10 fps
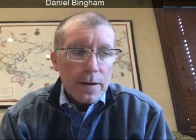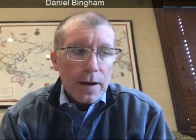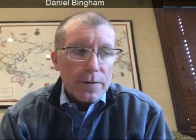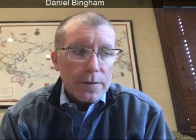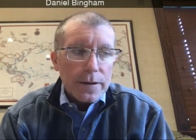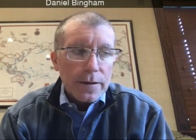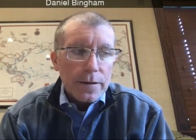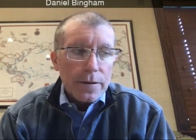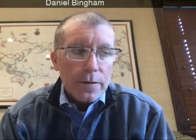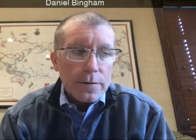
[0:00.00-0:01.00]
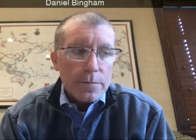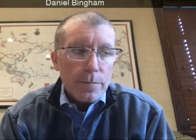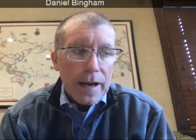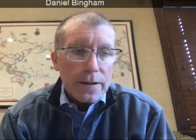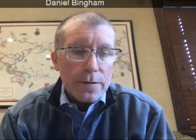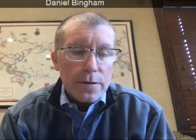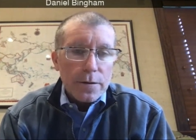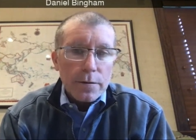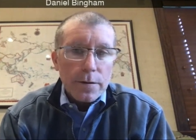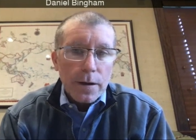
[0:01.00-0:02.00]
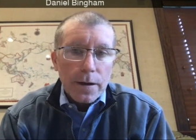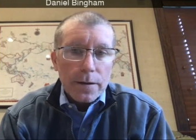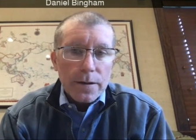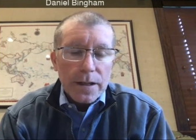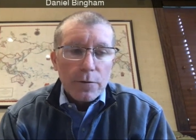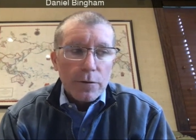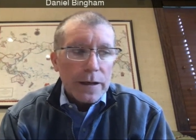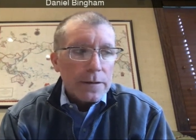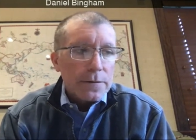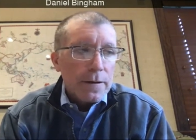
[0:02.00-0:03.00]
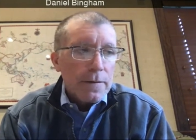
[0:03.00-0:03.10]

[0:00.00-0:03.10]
obviously a huge magnitude uh, decrease,